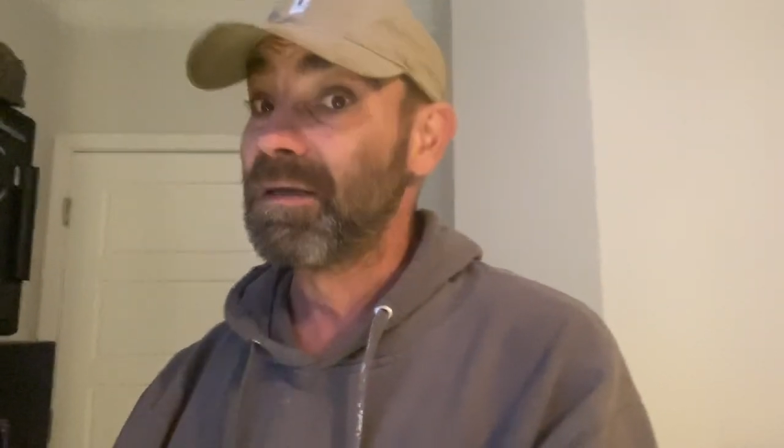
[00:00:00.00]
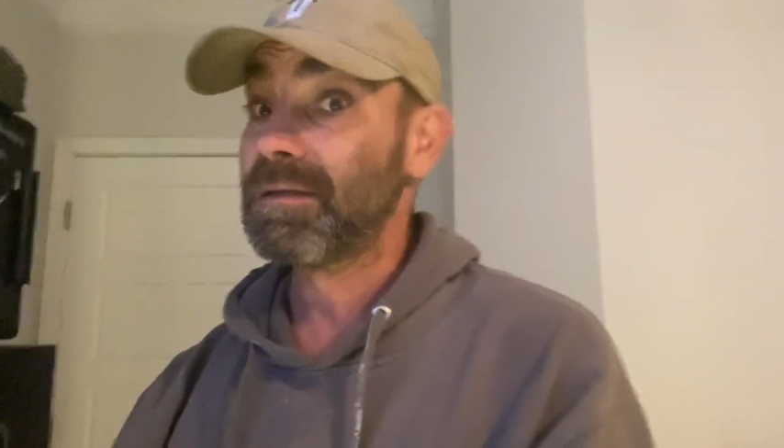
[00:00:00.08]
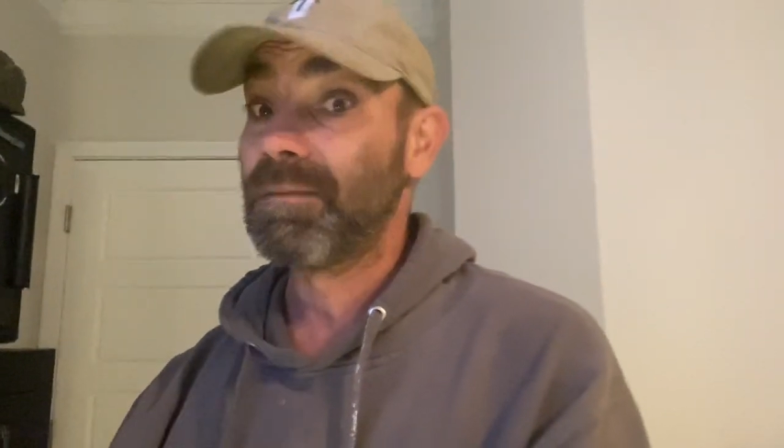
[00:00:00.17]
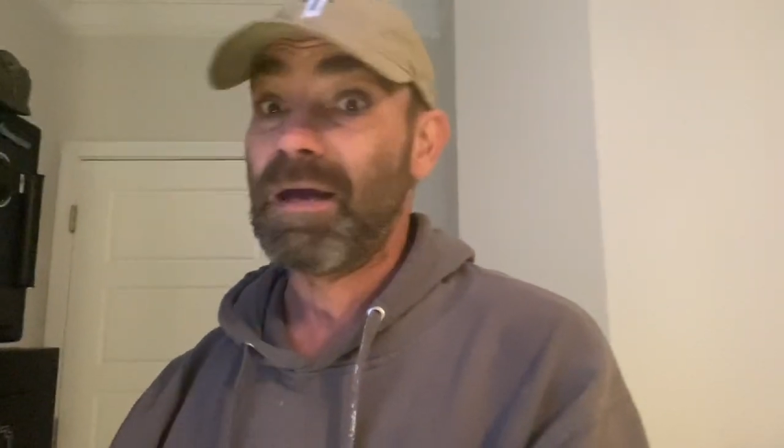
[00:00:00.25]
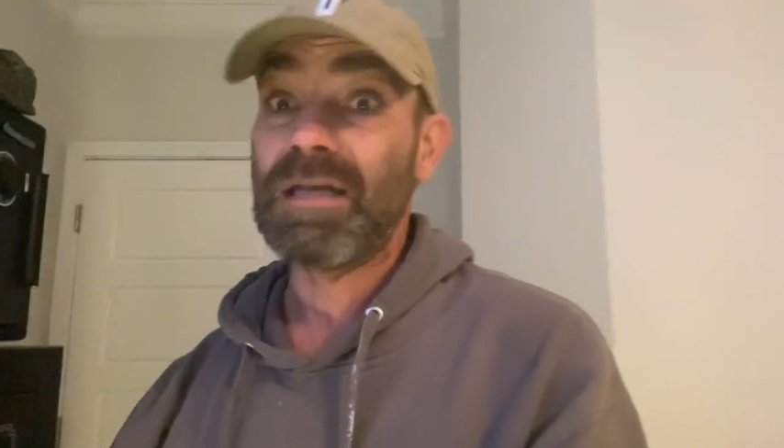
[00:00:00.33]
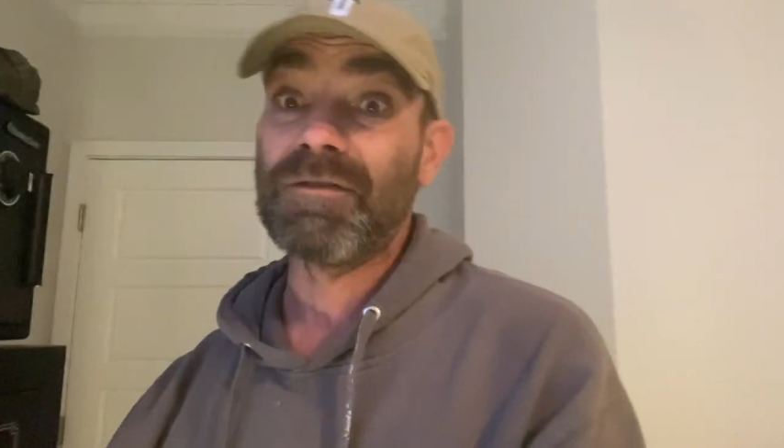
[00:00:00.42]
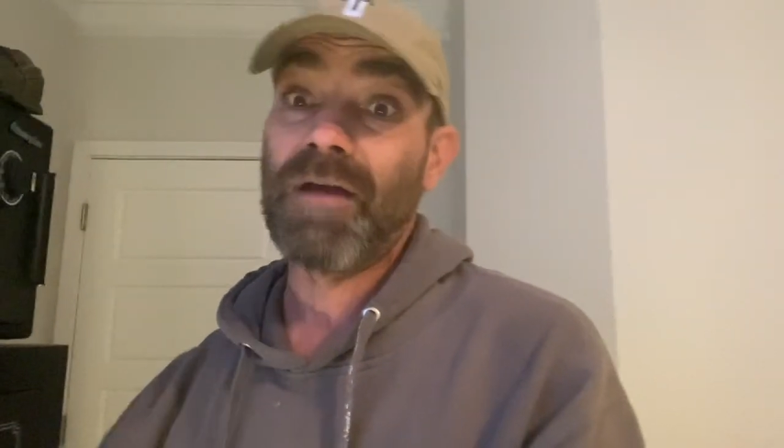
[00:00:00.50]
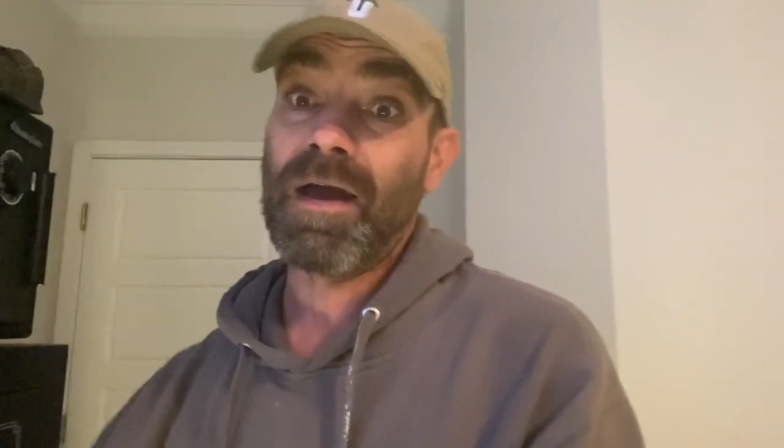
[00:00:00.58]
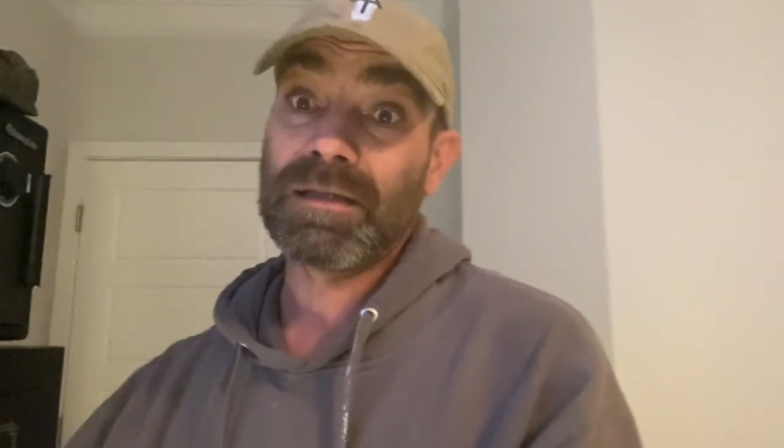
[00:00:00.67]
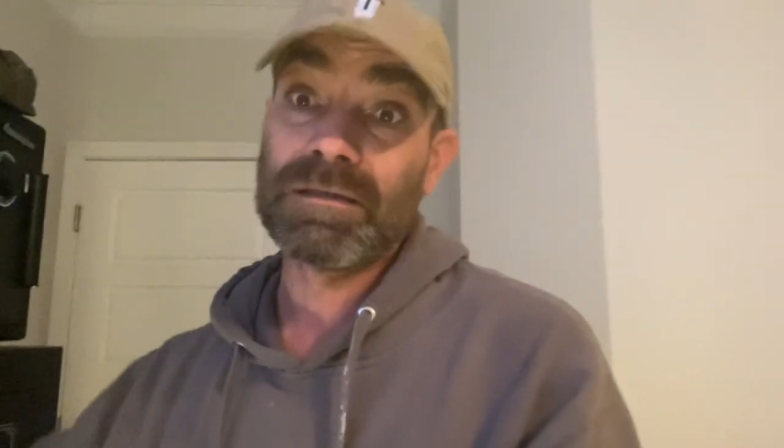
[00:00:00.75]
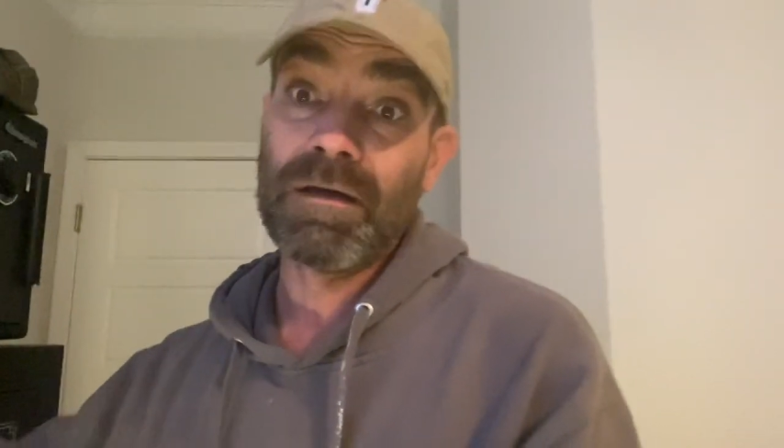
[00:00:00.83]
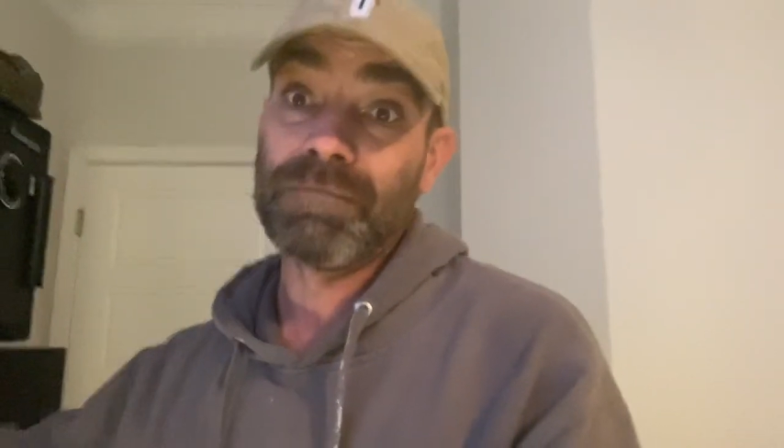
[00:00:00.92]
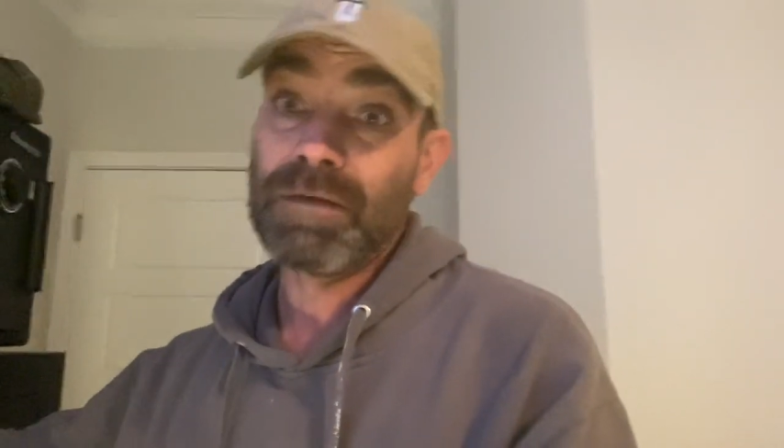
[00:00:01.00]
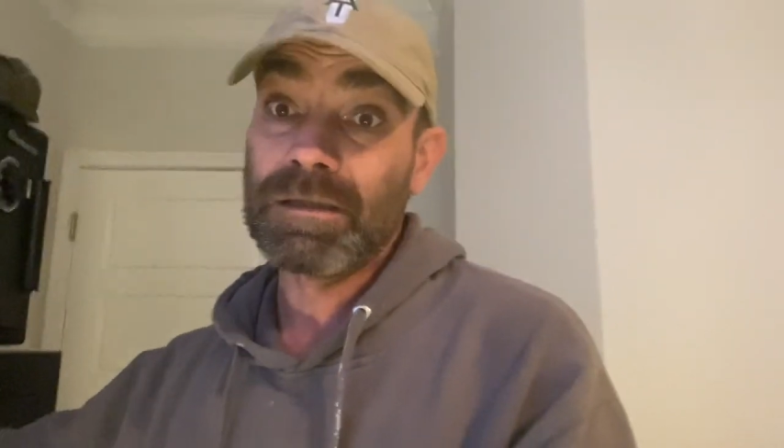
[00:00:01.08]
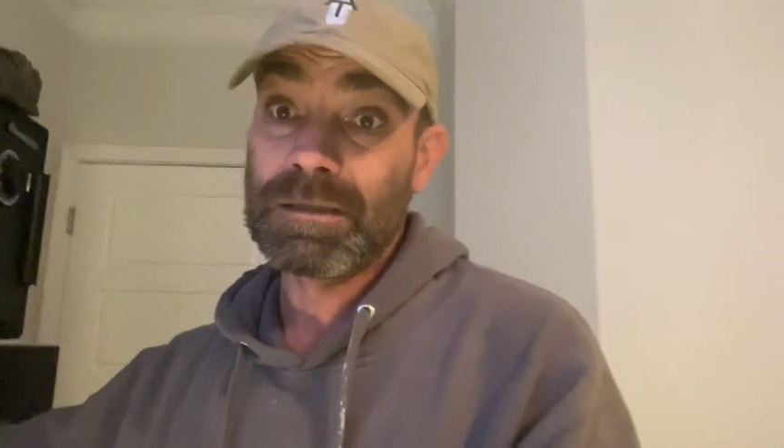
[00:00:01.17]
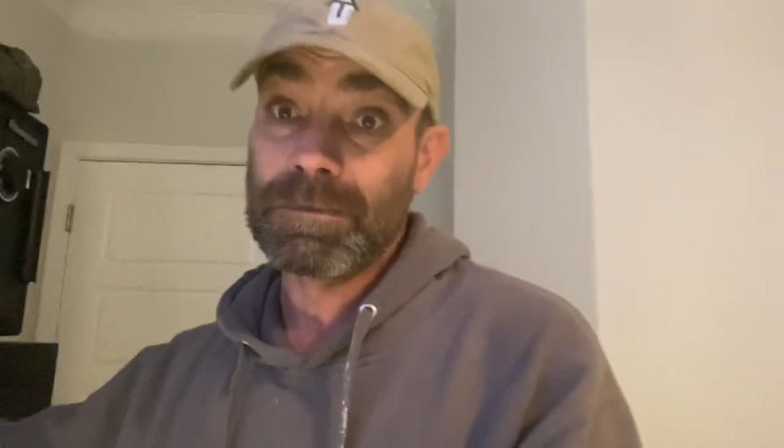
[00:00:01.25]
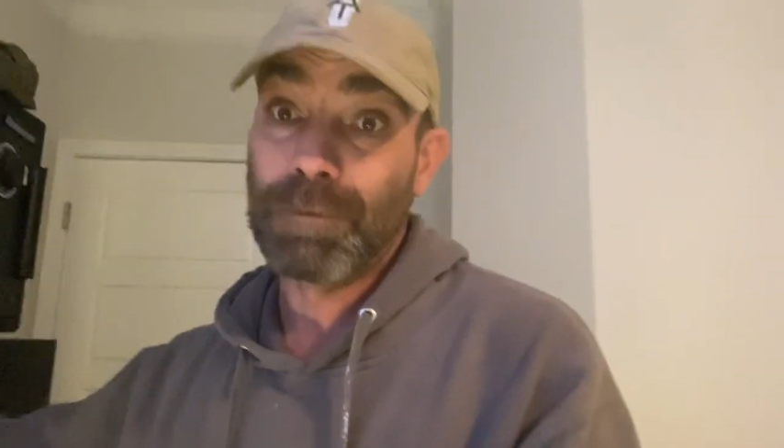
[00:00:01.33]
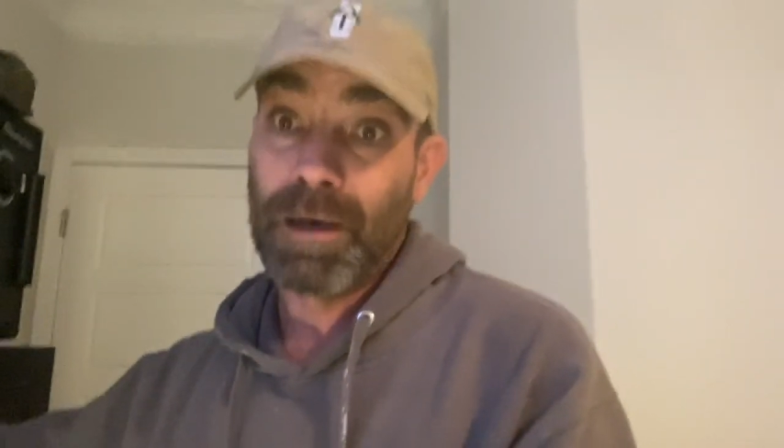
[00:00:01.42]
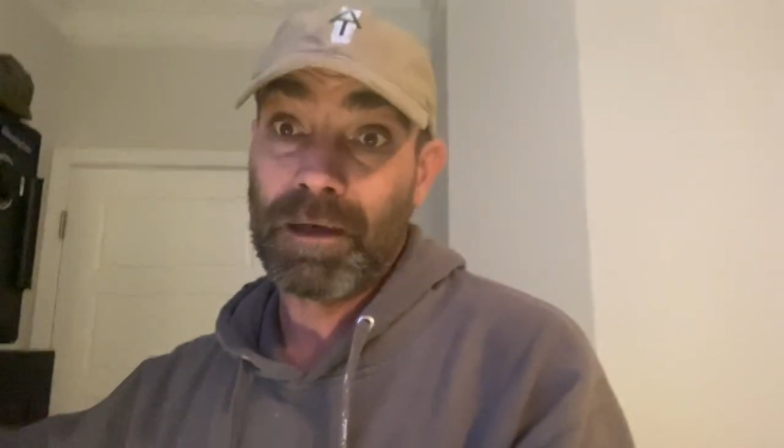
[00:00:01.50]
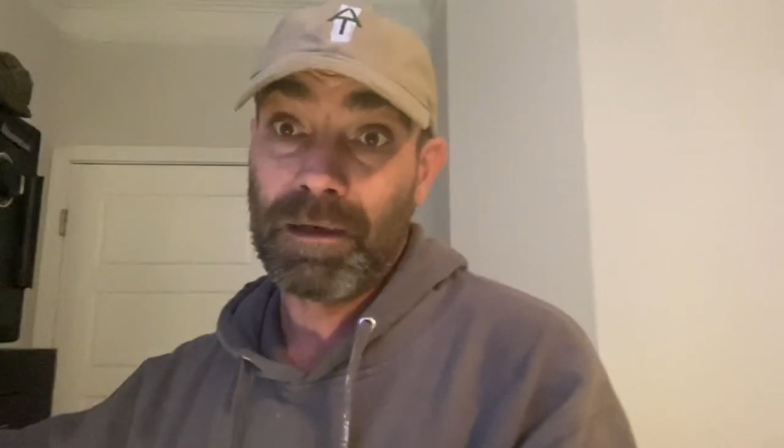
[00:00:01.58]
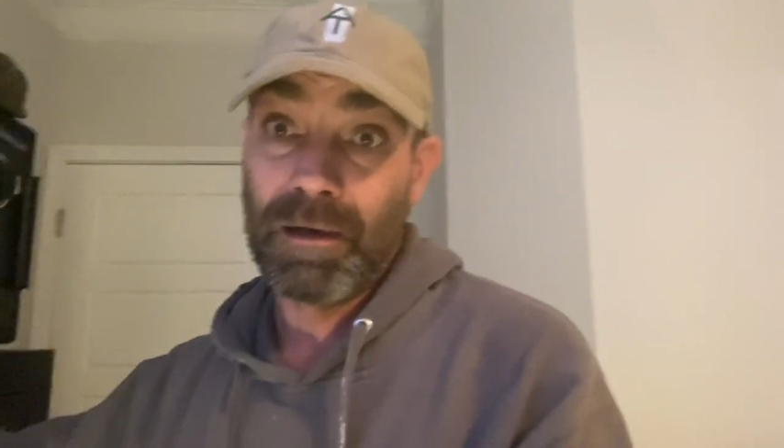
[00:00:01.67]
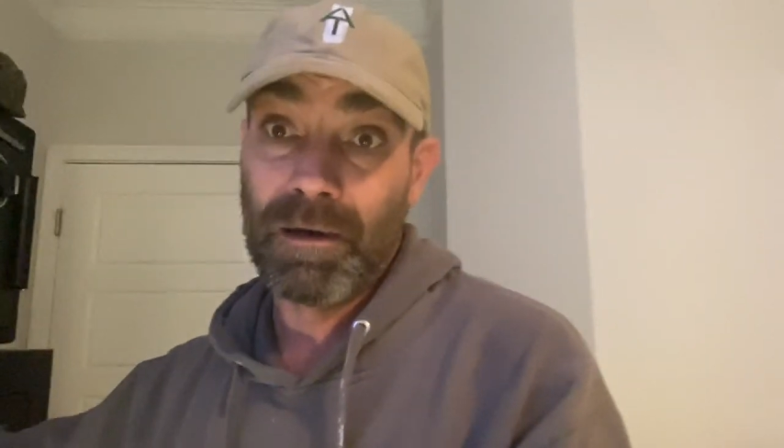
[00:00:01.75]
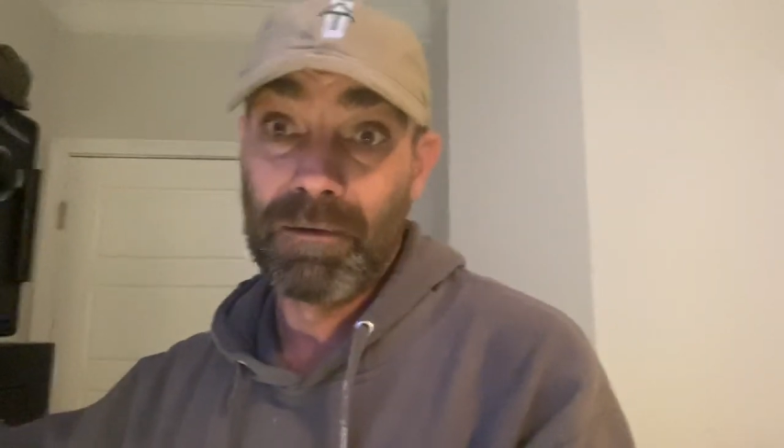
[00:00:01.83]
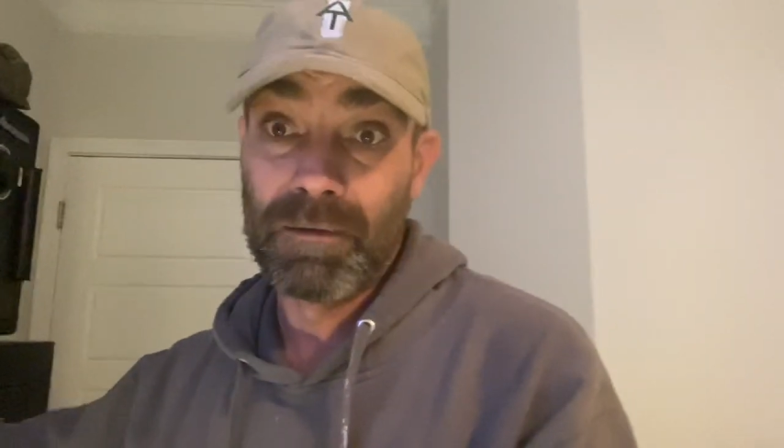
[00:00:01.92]
some HVAC stuff this spring, you
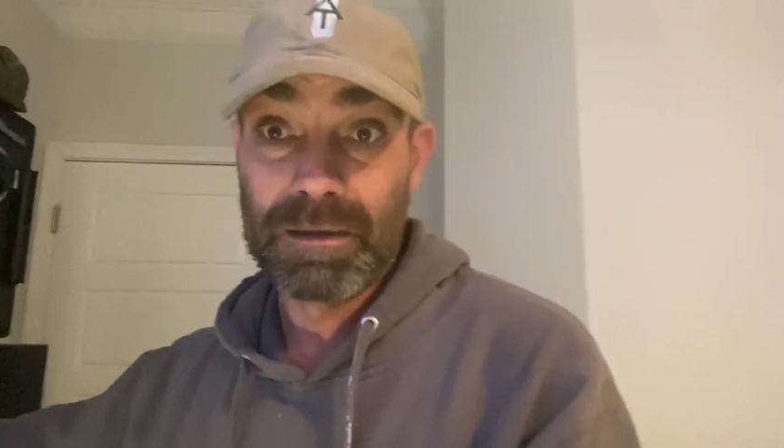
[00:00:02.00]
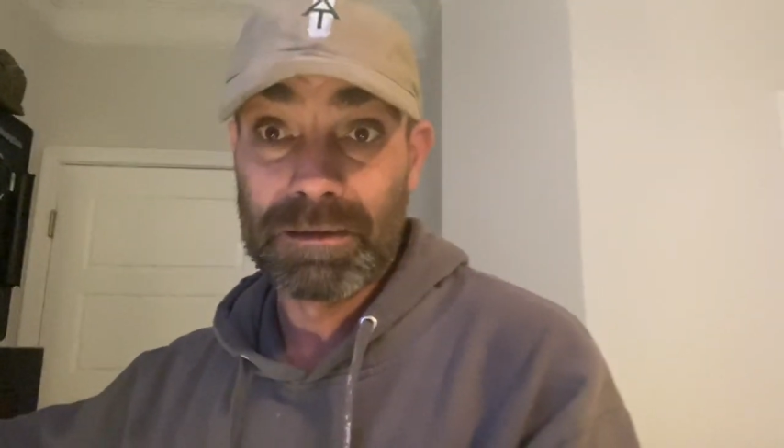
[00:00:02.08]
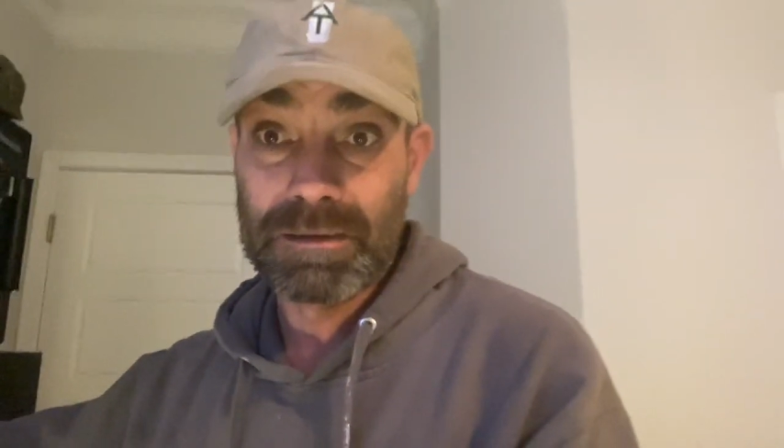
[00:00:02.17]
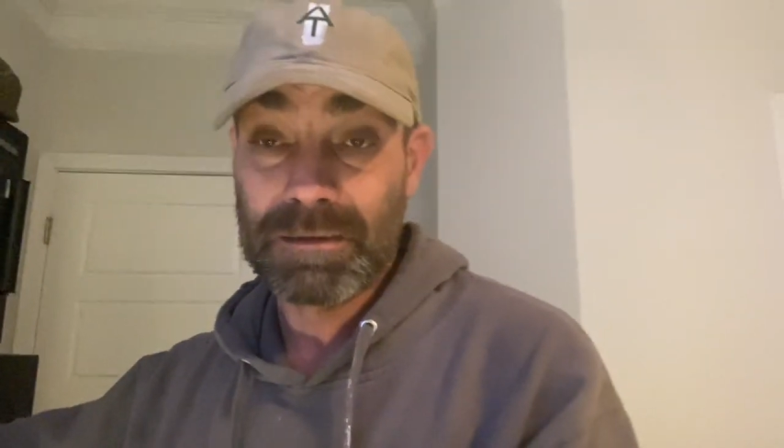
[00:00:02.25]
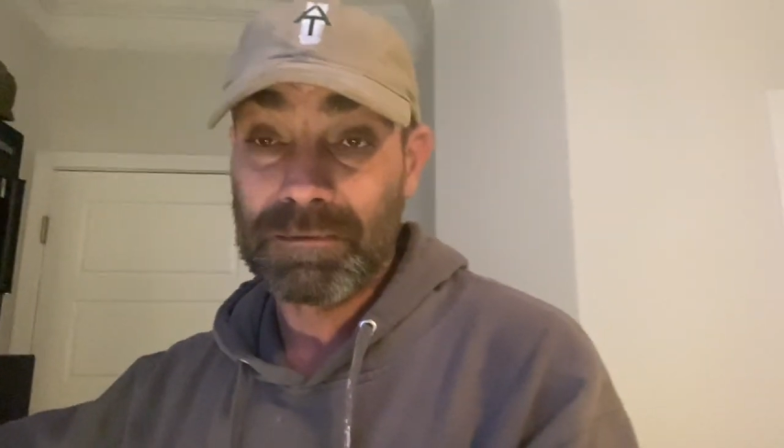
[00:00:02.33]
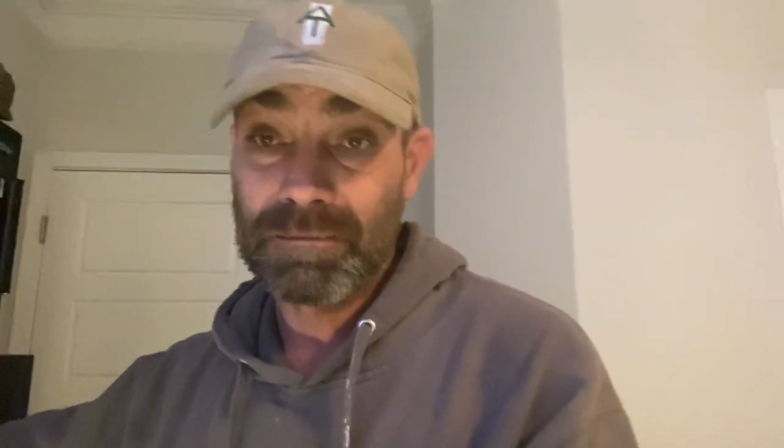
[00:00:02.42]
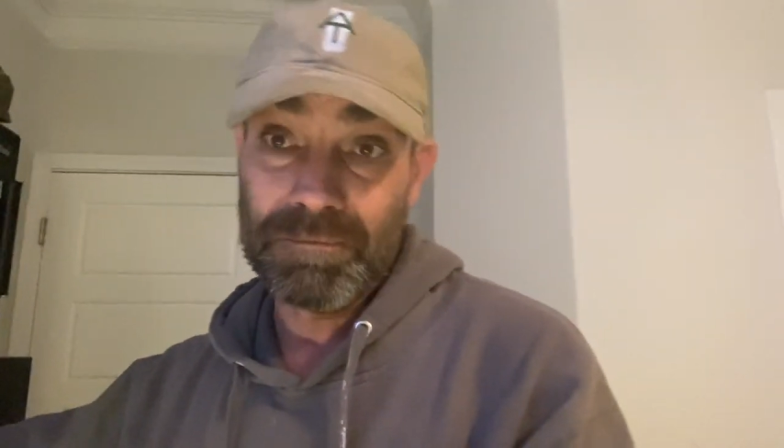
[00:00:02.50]
know, because